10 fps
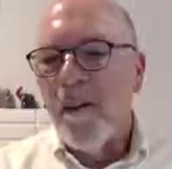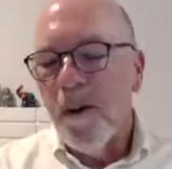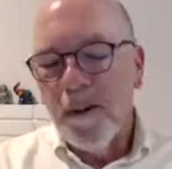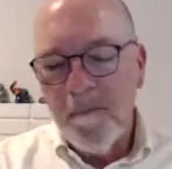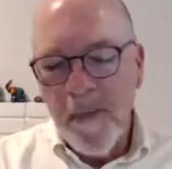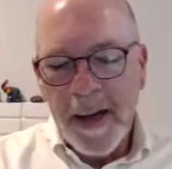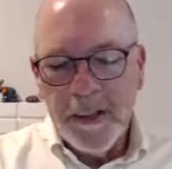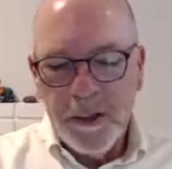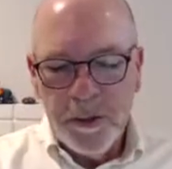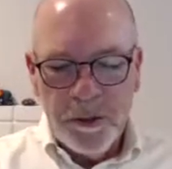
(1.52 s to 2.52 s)
welcome back
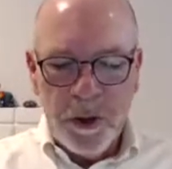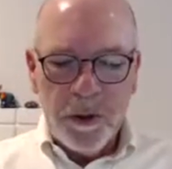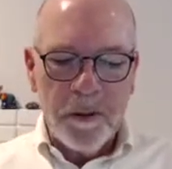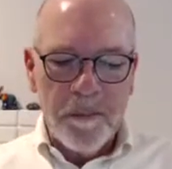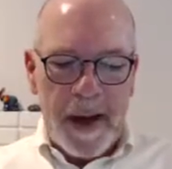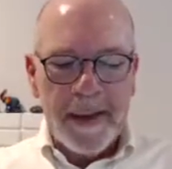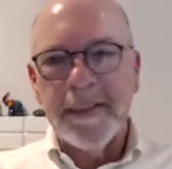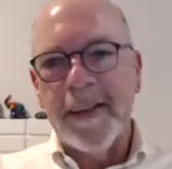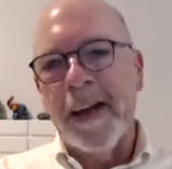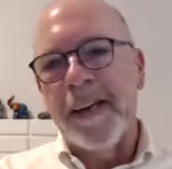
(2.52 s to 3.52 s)
to Toka
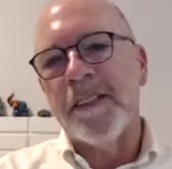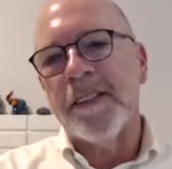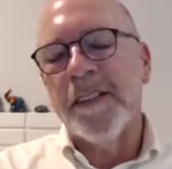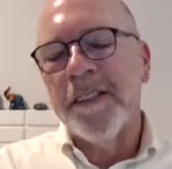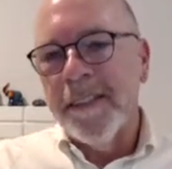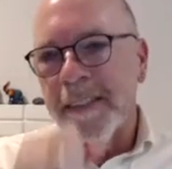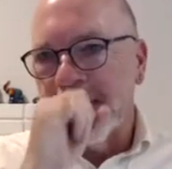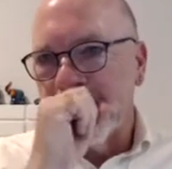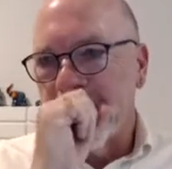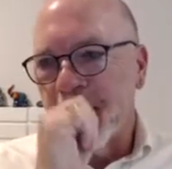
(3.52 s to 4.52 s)
Backstage. This
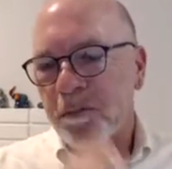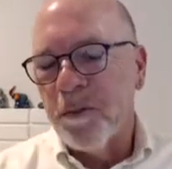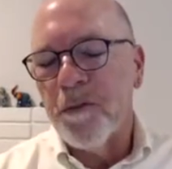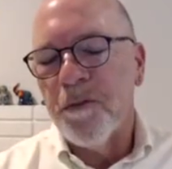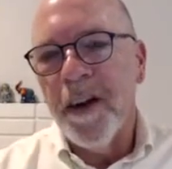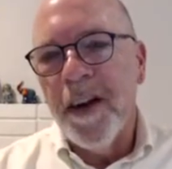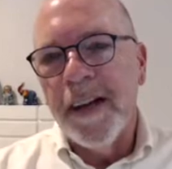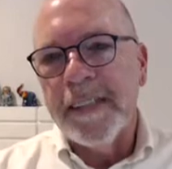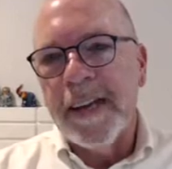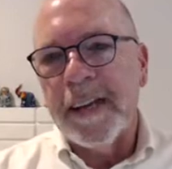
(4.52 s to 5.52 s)
is Chris Wolf,
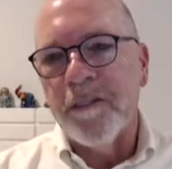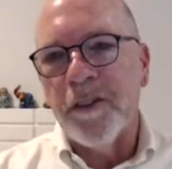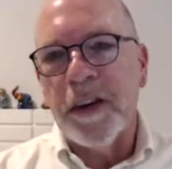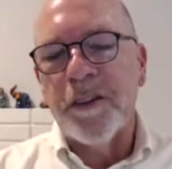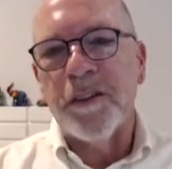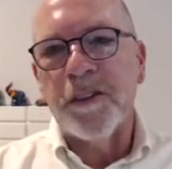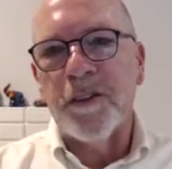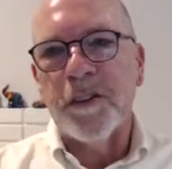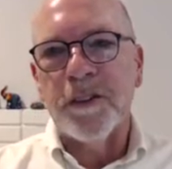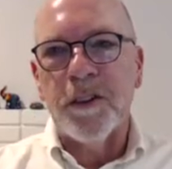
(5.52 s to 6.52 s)
Executive Director of the
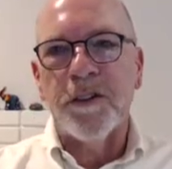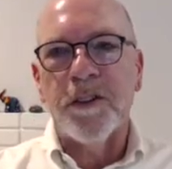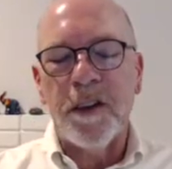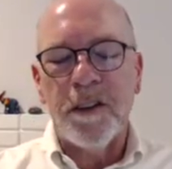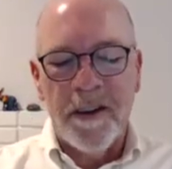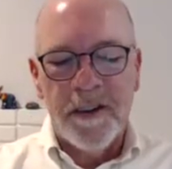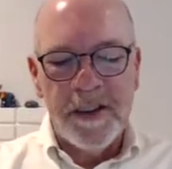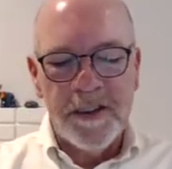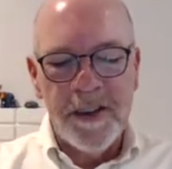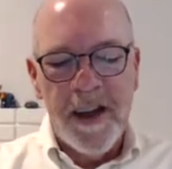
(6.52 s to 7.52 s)
Torrance Cultural Arts
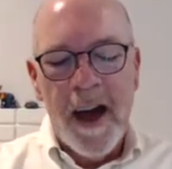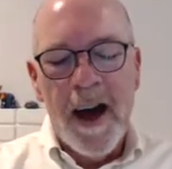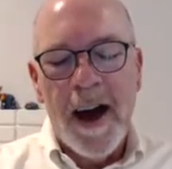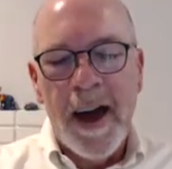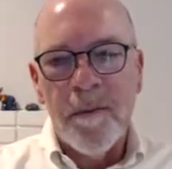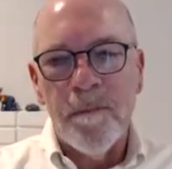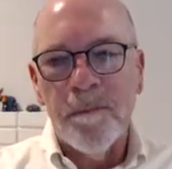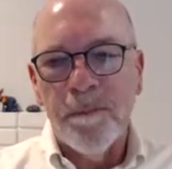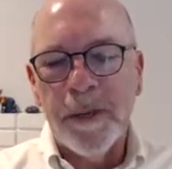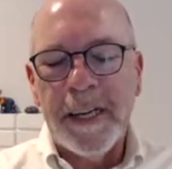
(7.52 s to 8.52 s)
Foundation. I
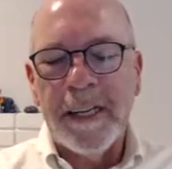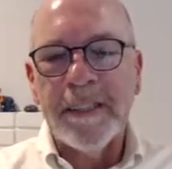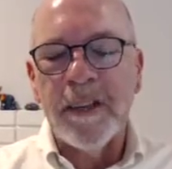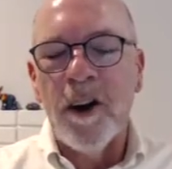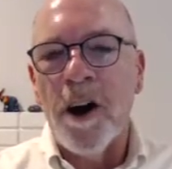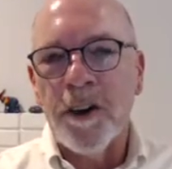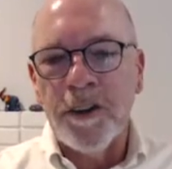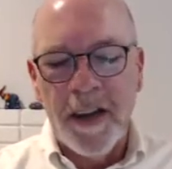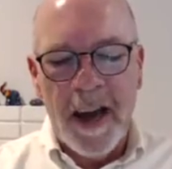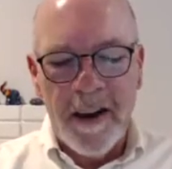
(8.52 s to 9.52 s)
am pleased and honored
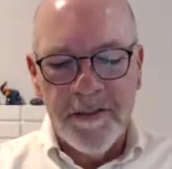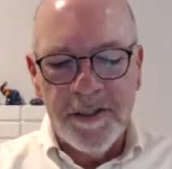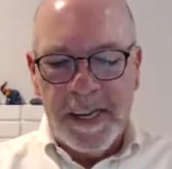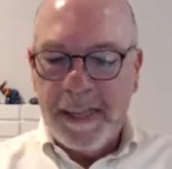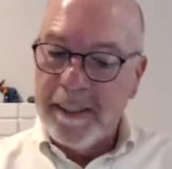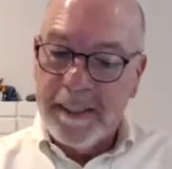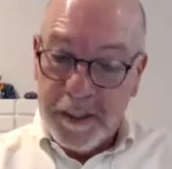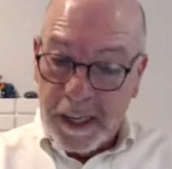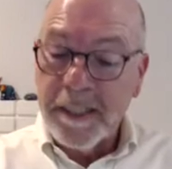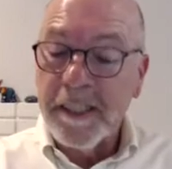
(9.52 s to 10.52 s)
to have
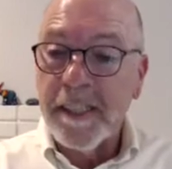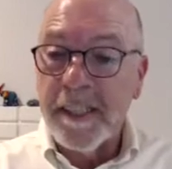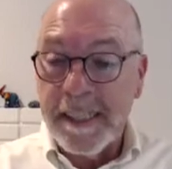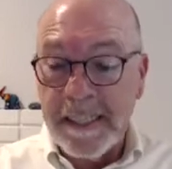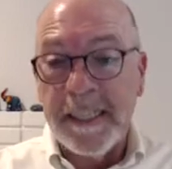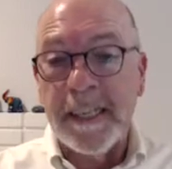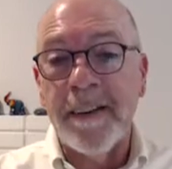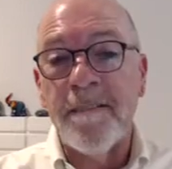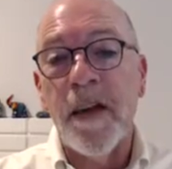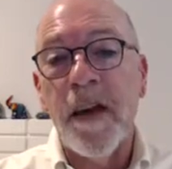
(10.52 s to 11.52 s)
Jason
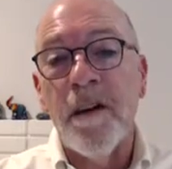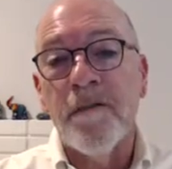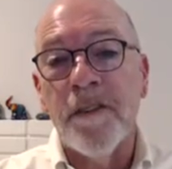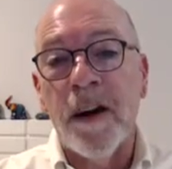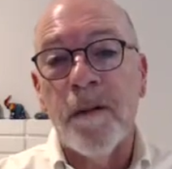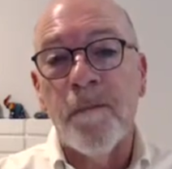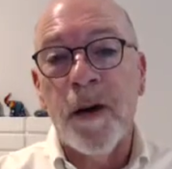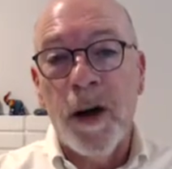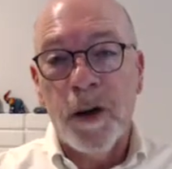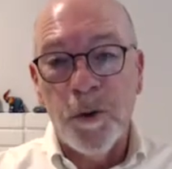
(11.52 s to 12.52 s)
Ditzian from
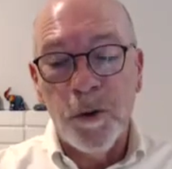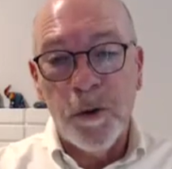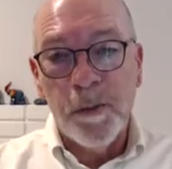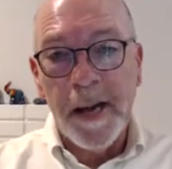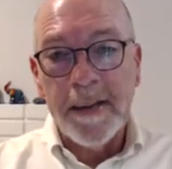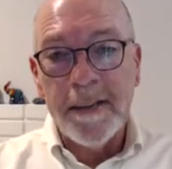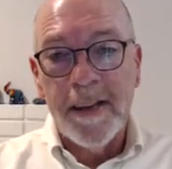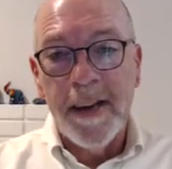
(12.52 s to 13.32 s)
Kugelplex